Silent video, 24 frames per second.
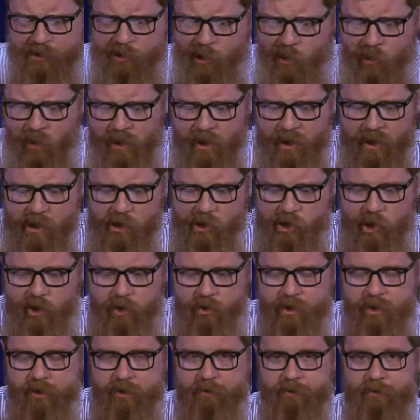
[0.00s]
so
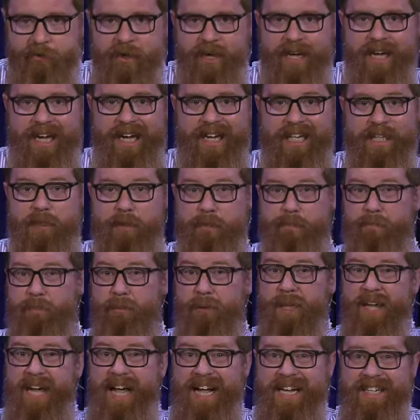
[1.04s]
Joseph is
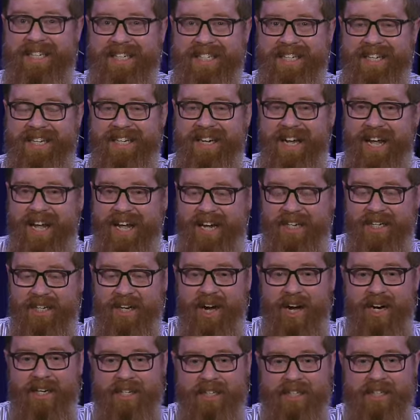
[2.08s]
blessed, and, and
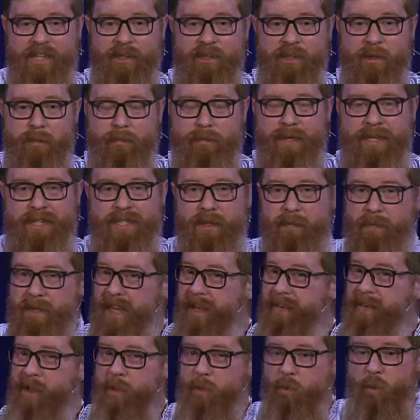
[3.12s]
God continues to bless him,
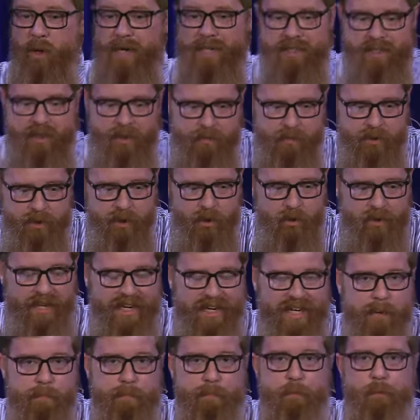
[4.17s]
give him wisdom so that
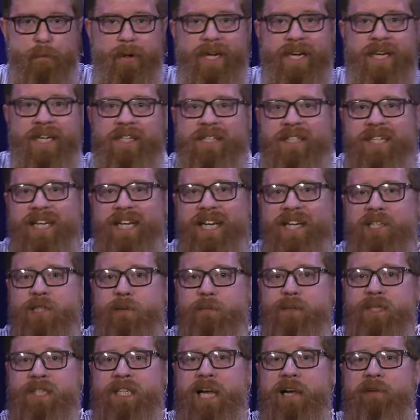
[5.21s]
he brings
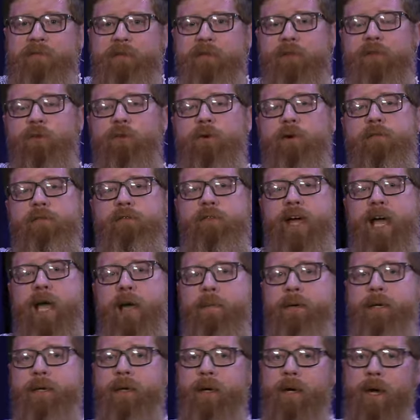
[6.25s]
Egypt safely through a
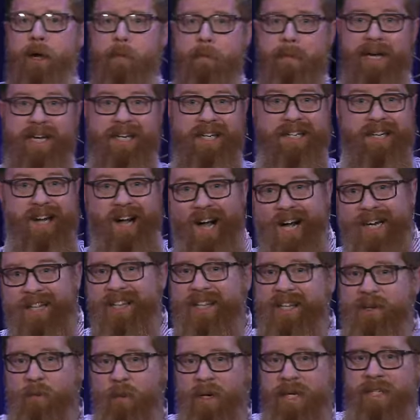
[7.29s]
famine by
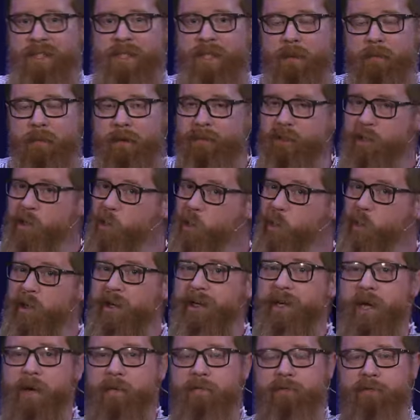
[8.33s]
godly wisdom of
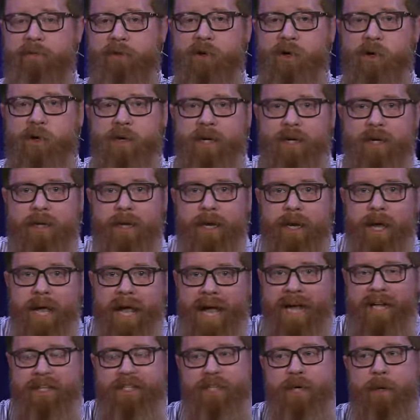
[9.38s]
storing up food. And
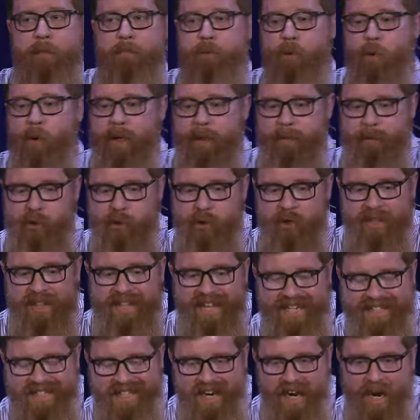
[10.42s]
at some point during
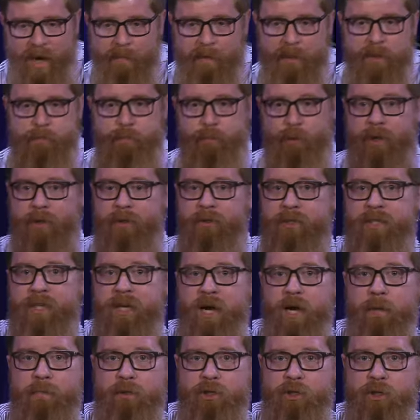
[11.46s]
that time, his brothers
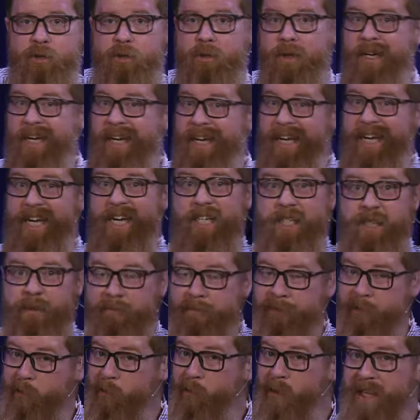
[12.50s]
come to Egypt
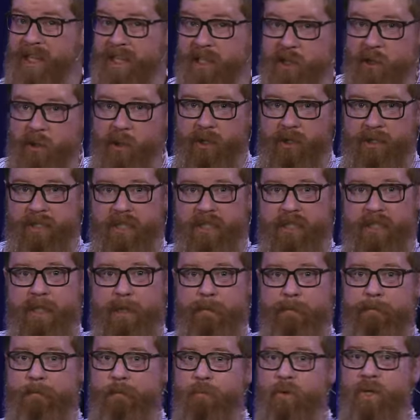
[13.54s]
for resources,
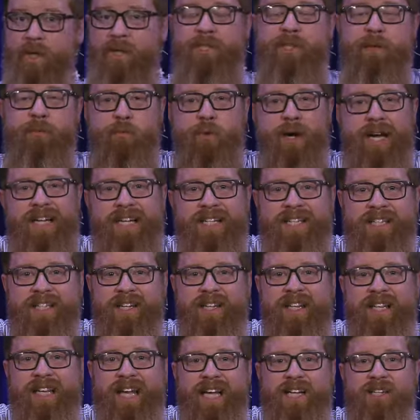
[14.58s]
and there's some
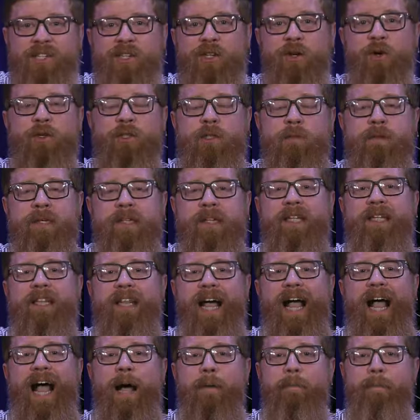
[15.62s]
reconciliation ultimately
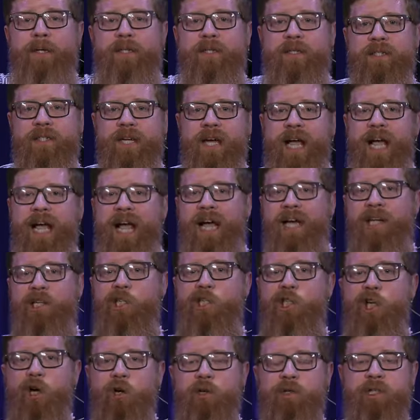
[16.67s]
that happens. And
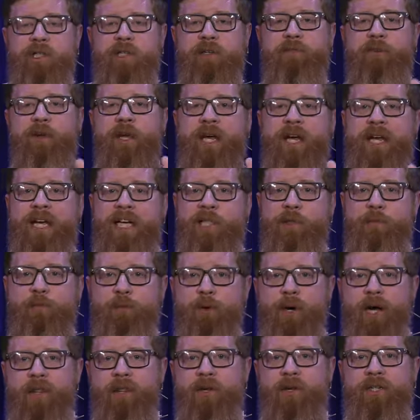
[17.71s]
Joseph, his
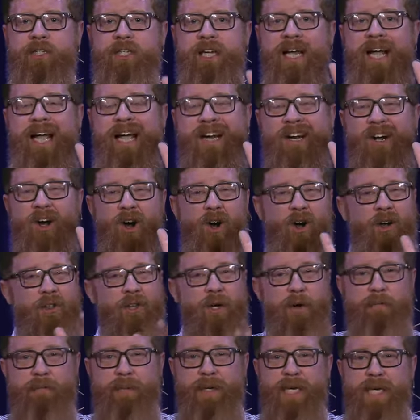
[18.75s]
brothers, and all
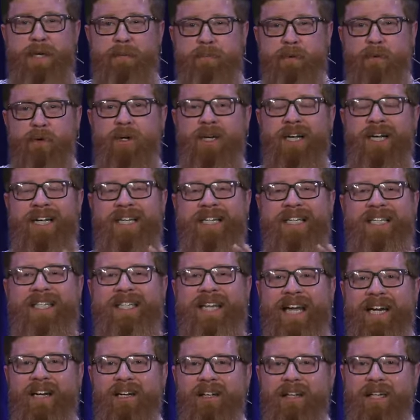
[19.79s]
their people
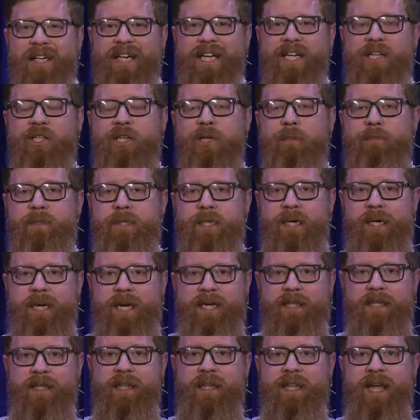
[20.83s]
settle in Egypt
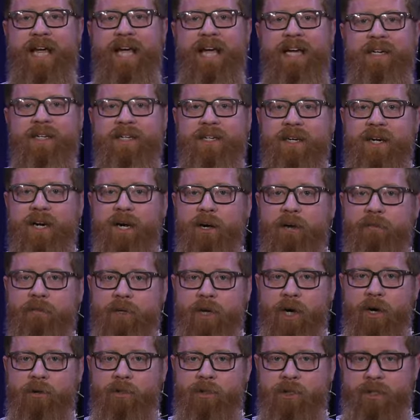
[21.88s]
in the land of
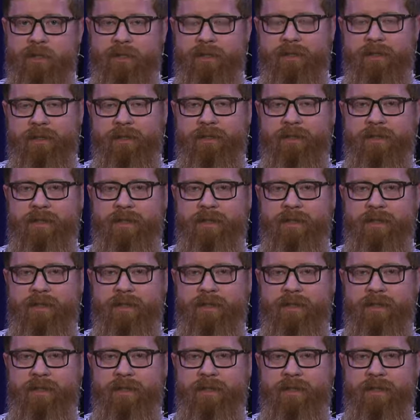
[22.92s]
Goshen.